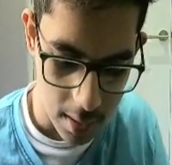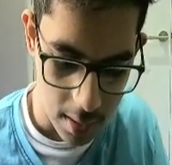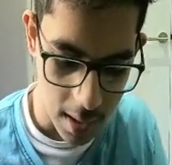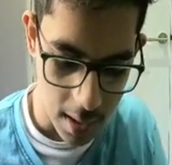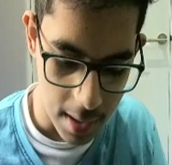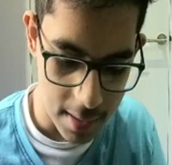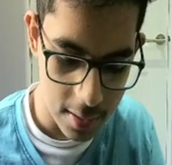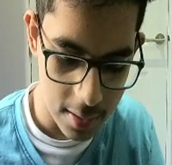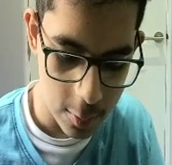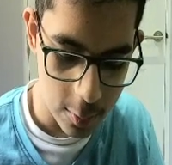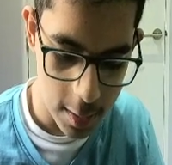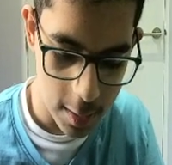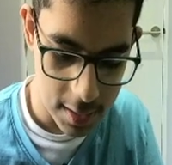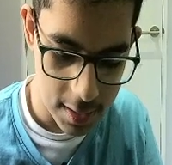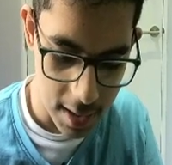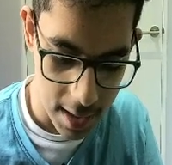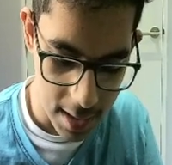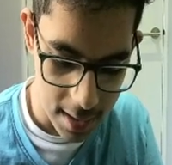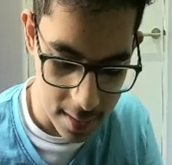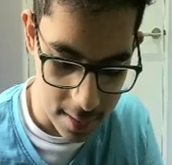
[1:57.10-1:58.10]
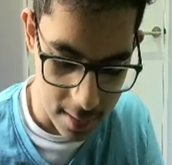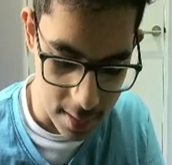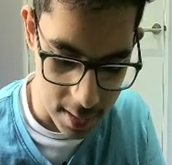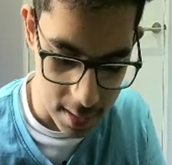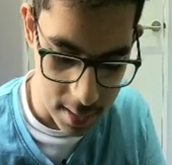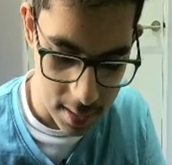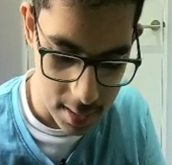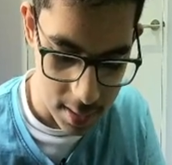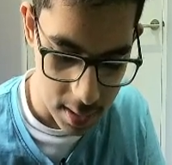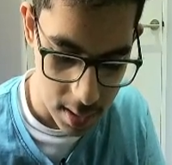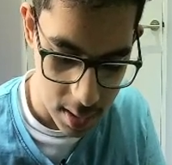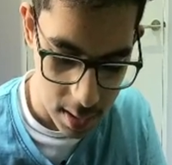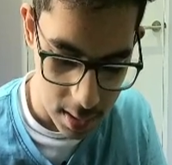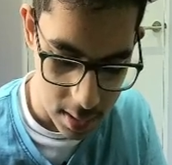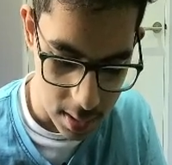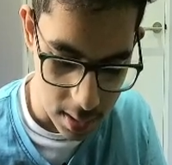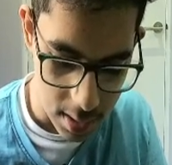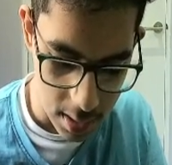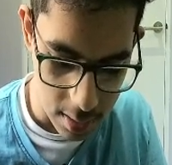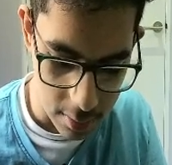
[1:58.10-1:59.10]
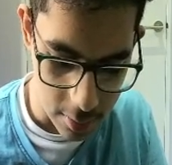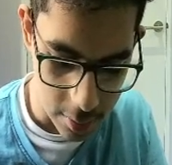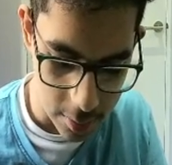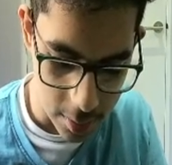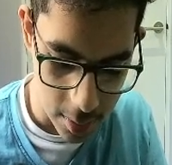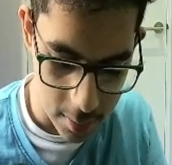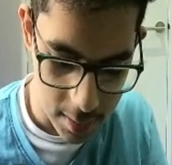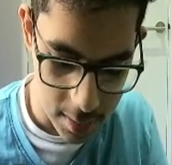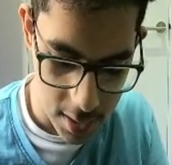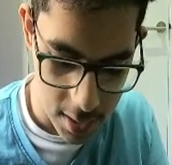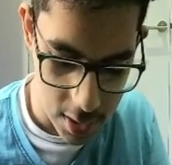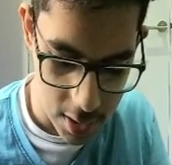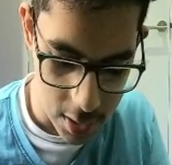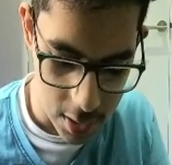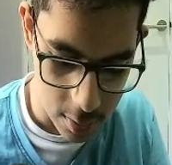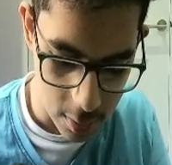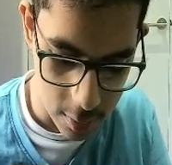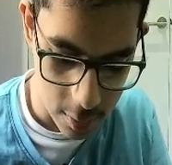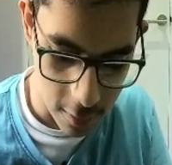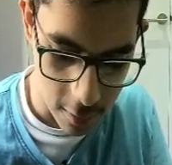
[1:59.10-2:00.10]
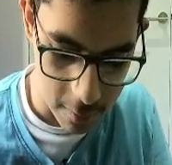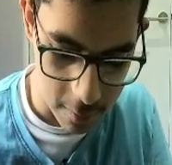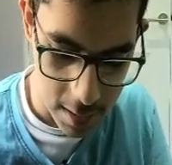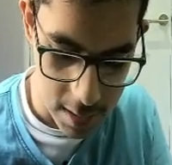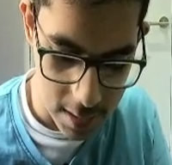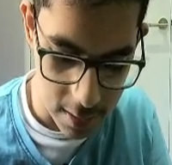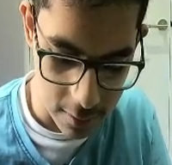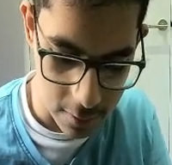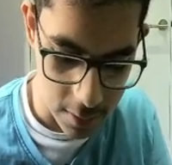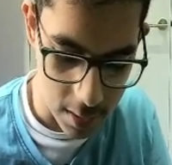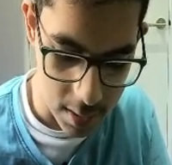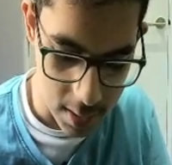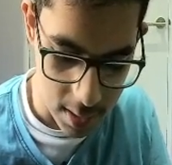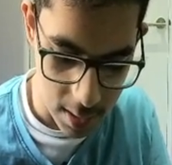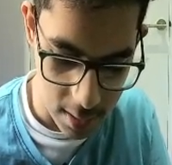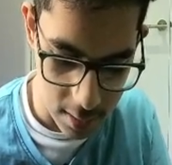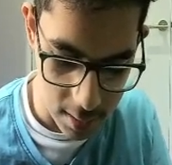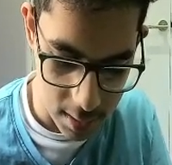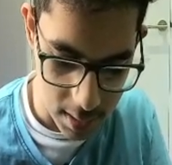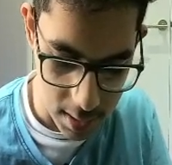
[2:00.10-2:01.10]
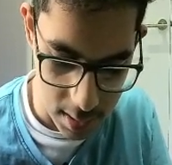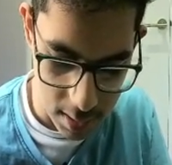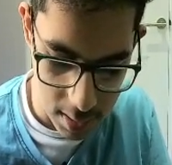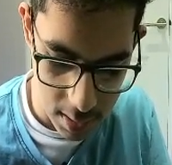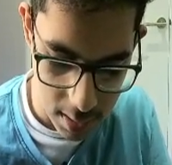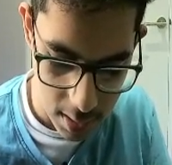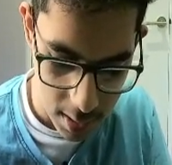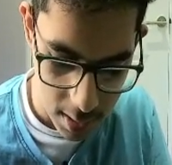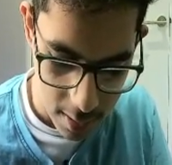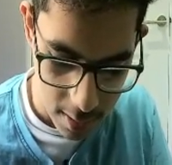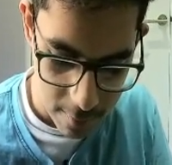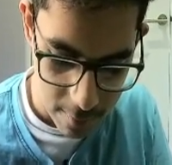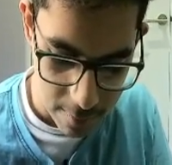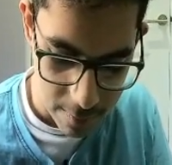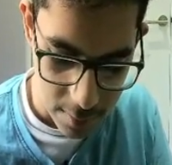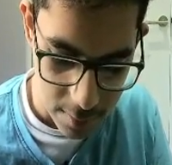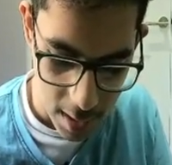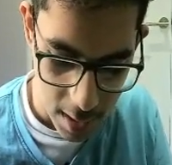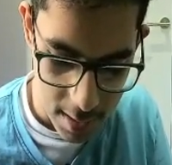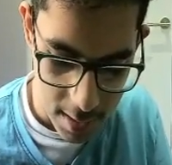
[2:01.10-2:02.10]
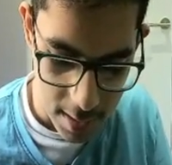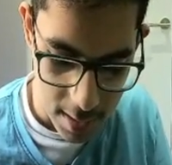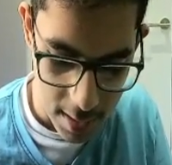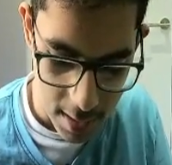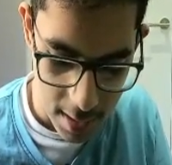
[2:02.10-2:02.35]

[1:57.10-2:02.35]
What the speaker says: and then we need to add that to the number of permutations when we have B as the first character, and then